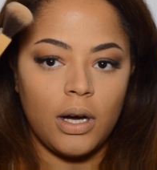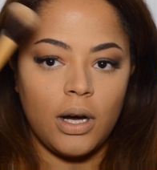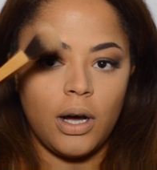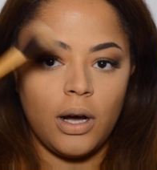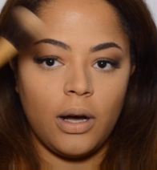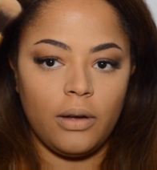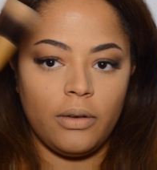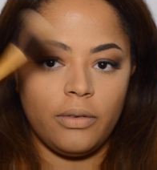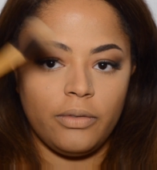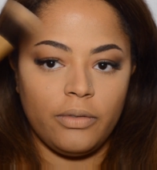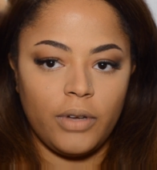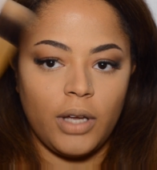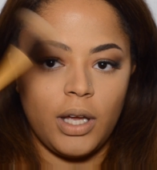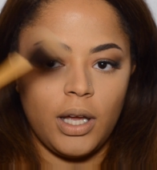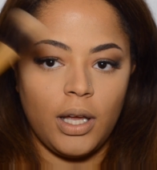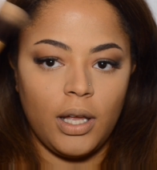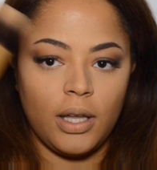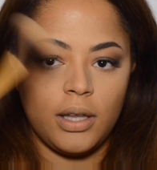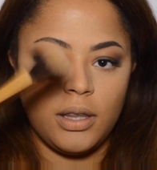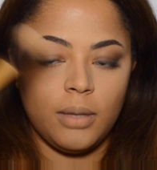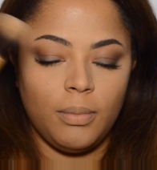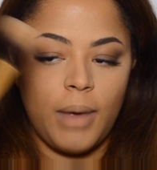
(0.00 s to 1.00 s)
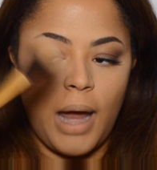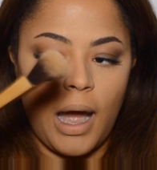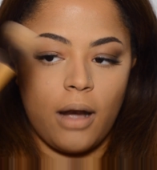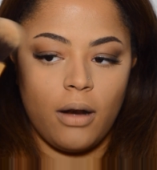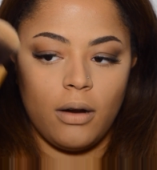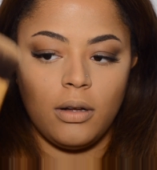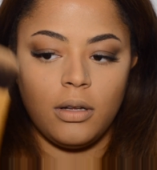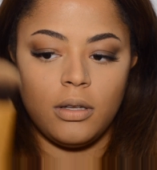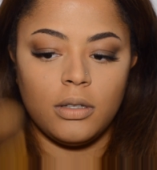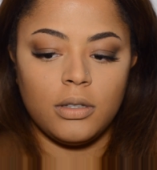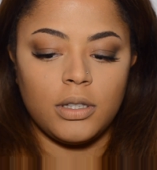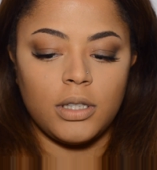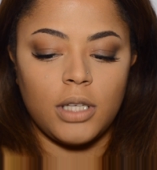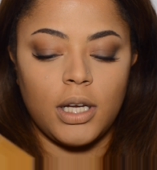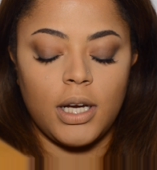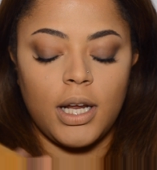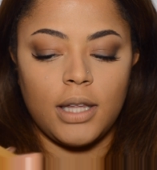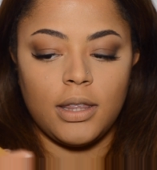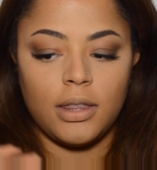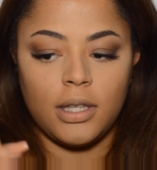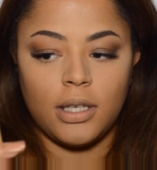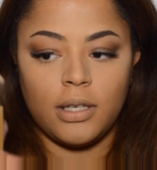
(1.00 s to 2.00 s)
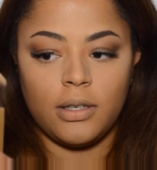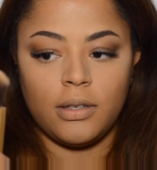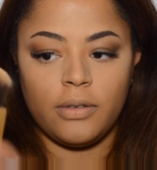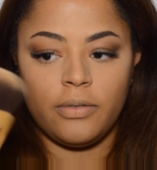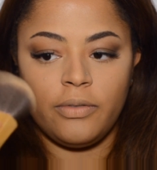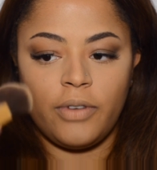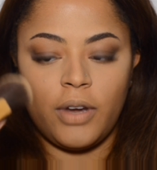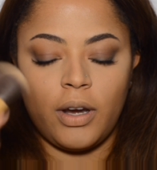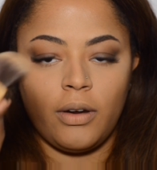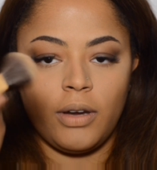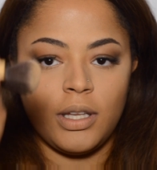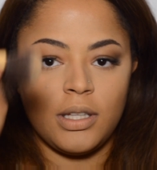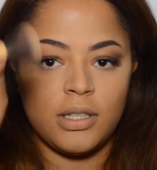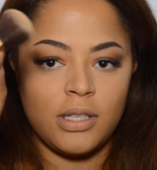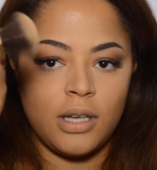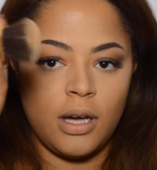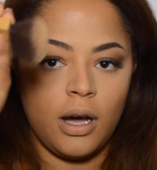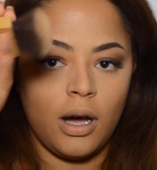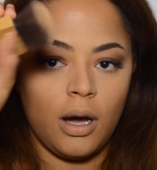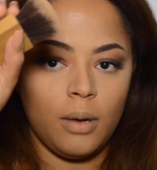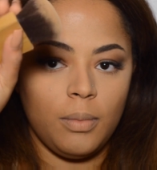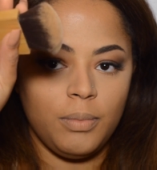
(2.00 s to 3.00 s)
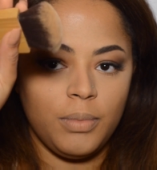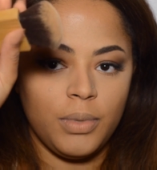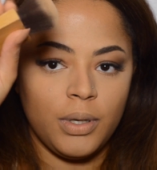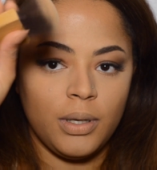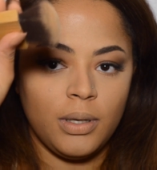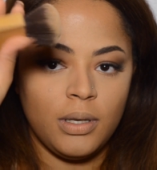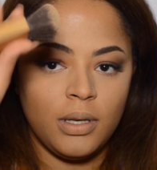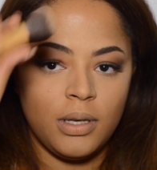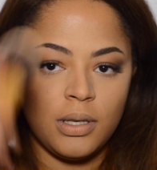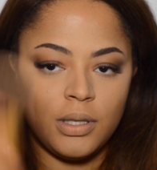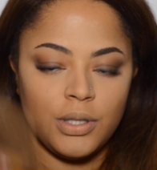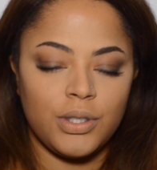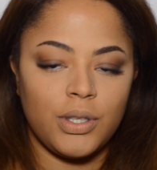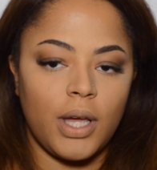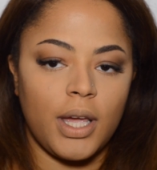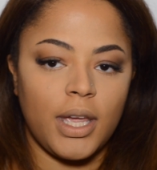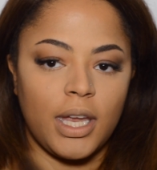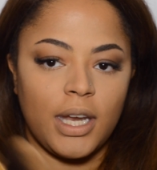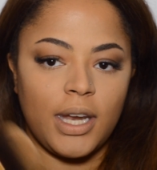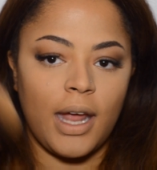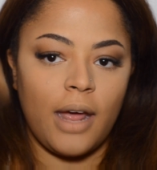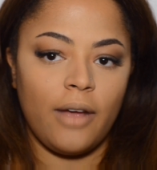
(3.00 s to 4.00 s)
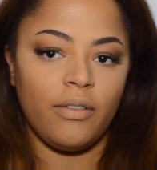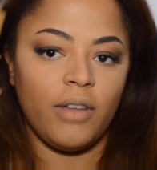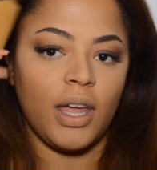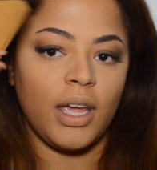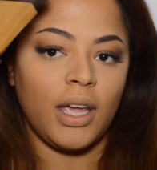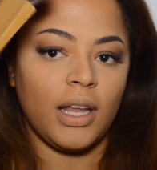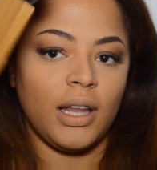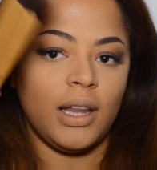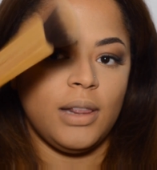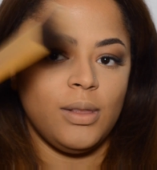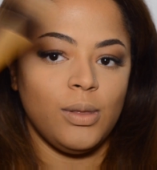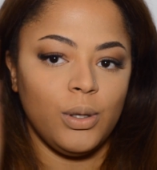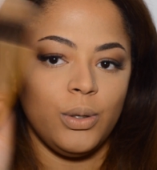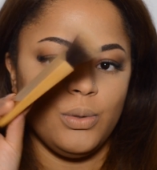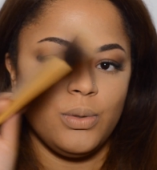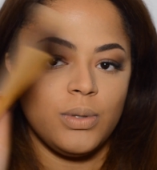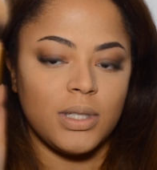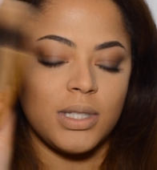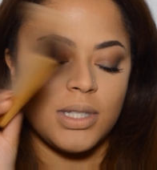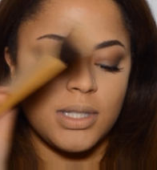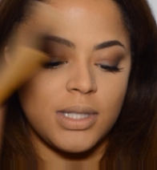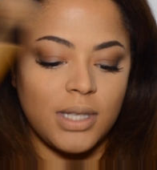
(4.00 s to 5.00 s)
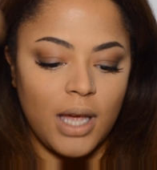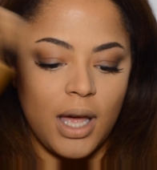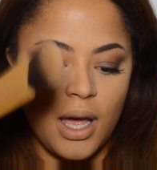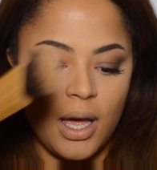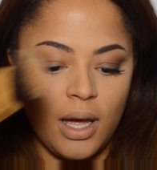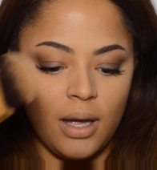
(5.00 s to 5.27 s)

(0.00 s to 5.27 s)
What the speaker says: of the barrel, not at the very top, so I can have like a loose